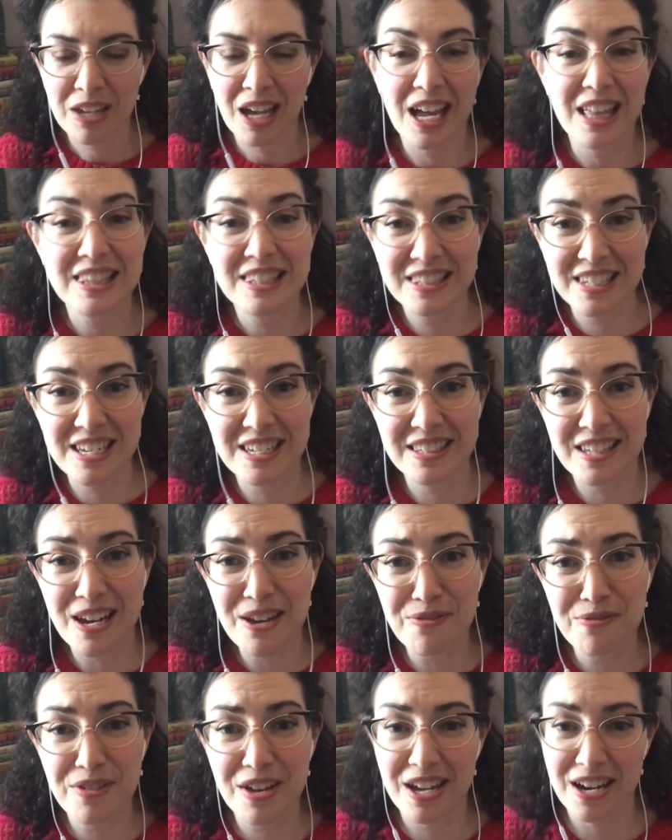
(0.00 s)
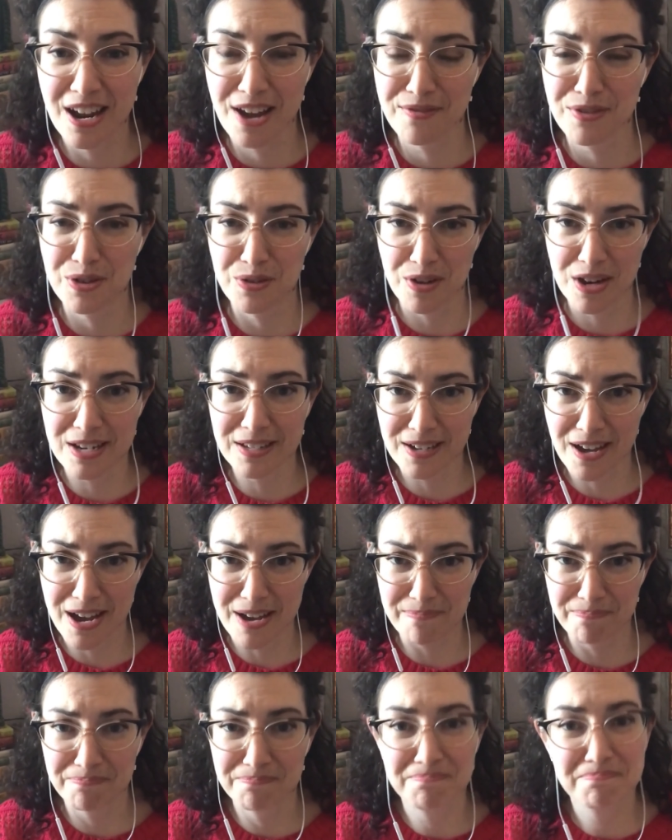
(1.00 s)
and stay safe and have a great
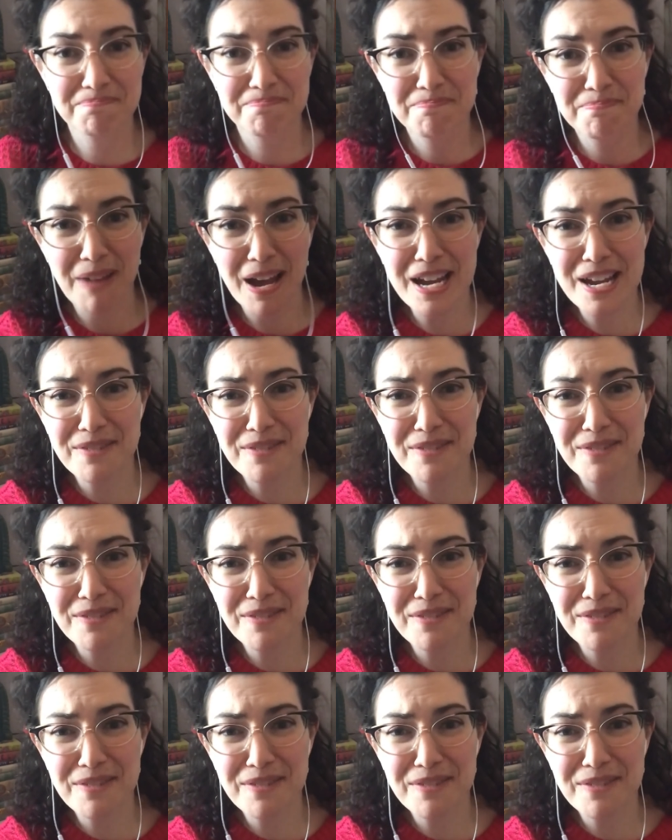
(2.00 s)
time. Bye